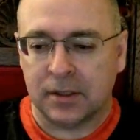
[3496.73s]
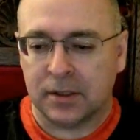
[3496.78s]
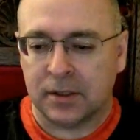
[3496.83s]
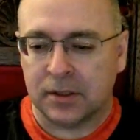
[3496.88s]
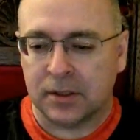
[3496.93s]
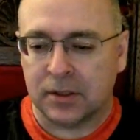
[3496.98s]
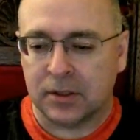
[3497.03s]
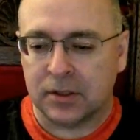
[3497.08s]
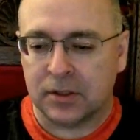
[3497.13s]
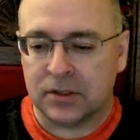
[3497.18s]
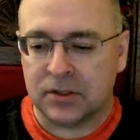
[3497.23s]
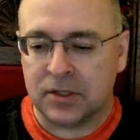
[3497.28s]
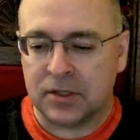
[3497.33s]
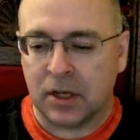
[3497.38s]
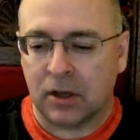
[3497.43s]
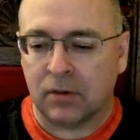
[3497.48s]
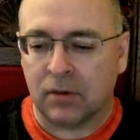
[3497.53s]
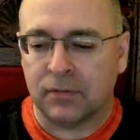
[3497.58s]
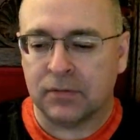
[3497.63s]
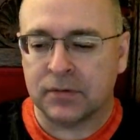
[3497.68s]

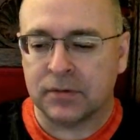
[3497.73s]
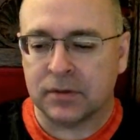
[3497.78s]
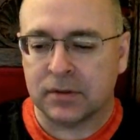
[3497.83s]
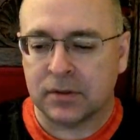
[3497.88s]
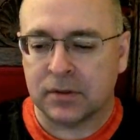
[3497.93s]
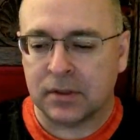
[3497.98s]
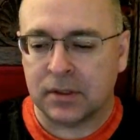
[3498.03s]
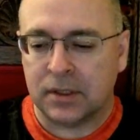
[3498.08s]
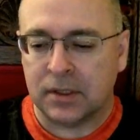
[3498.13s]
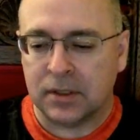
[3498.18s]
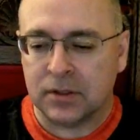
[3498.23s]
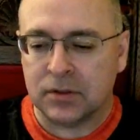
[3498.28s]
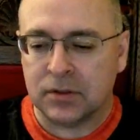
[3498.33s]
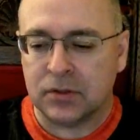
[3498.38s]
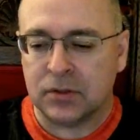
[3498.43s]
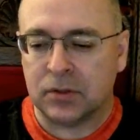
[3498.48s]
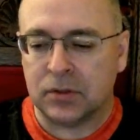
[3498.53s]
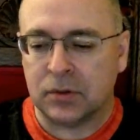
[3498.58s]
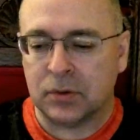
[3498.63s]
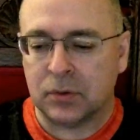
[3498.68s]
delves
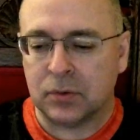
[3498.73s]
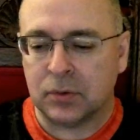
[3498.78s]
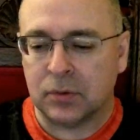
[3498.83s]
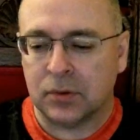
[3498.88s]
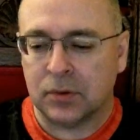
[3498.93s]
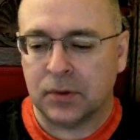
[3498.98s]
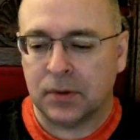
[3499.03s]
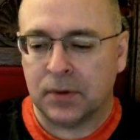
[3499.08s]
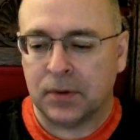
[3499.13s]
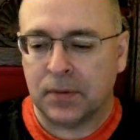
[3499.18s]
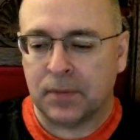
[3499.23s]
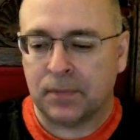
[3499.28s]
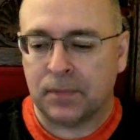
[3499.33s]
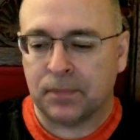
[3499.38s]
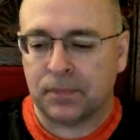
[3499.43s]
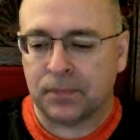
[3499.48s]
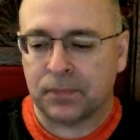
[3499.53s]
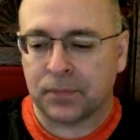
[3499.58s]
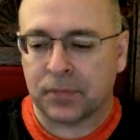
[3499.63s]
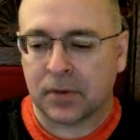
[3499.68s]
into
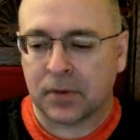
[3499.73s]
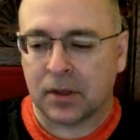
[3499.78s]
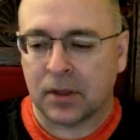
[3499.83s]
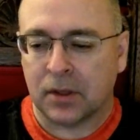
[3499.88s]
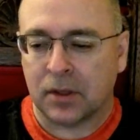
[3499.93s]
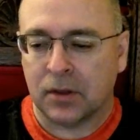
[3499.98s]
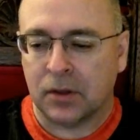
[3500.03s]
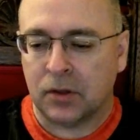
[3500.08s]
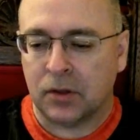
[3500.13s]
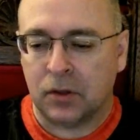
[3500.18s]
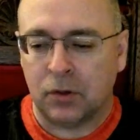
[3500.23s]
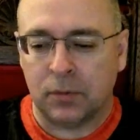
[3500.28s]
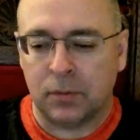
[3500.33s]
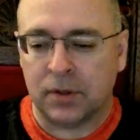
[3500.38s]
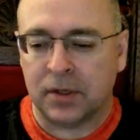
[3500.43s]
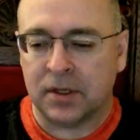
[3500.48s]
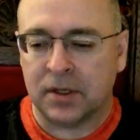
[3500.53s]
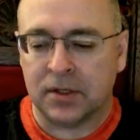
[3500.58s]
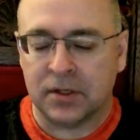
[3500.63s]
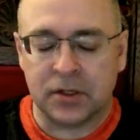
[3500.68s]
the human
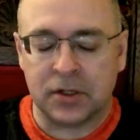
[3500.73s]
condition.